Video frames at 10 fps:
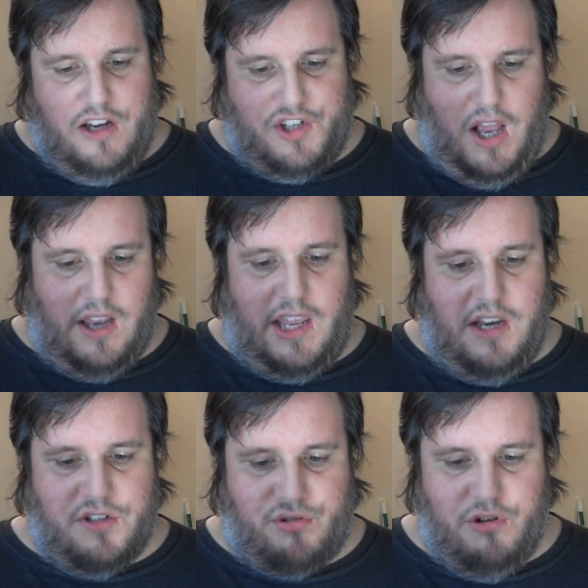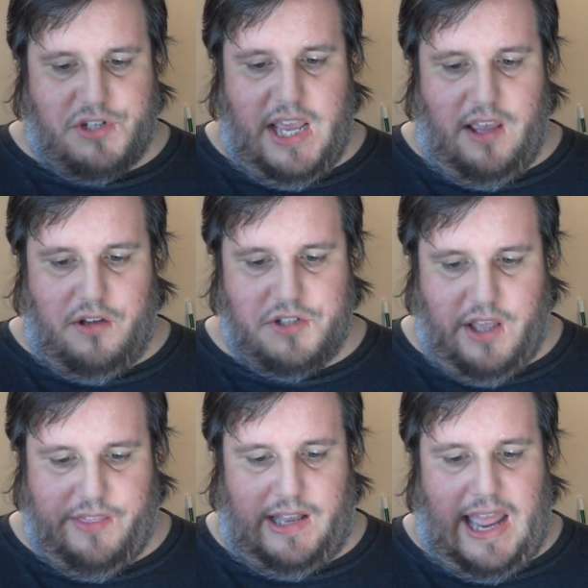Shocking True
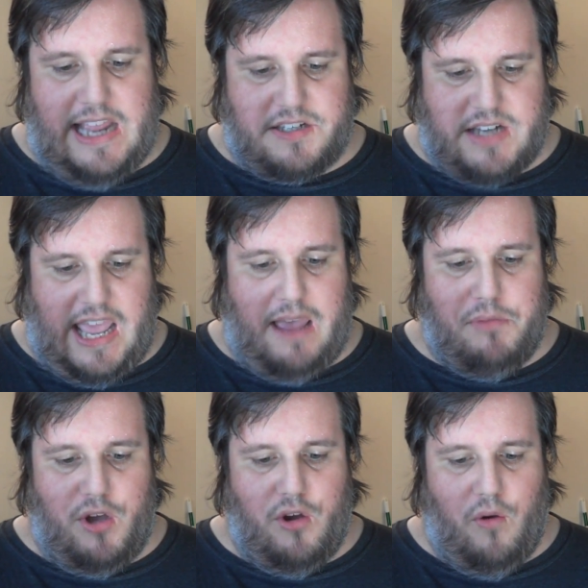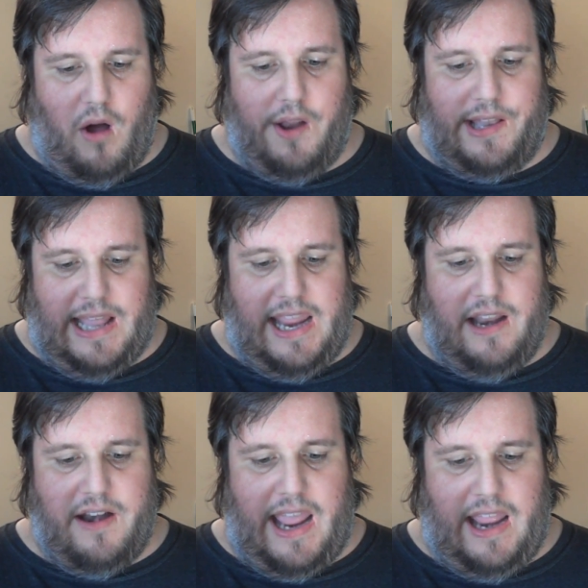Tales of the Last Taboo on
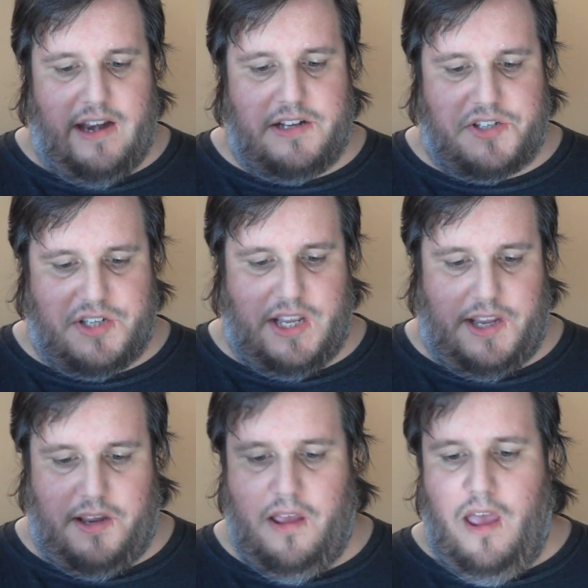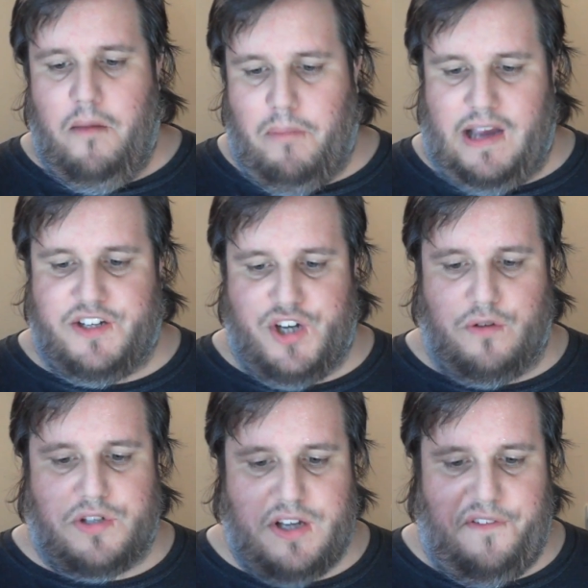Land and at Sea, by
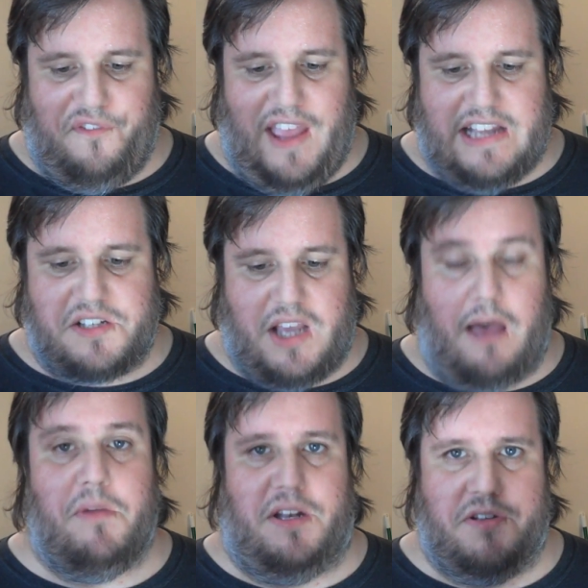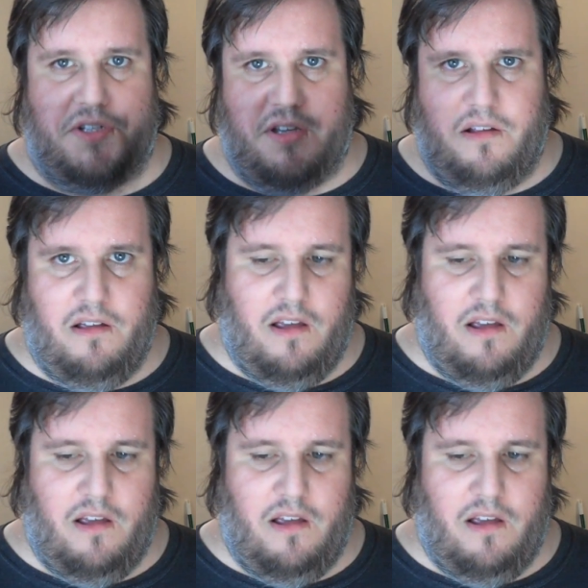Joseph S. Cummins.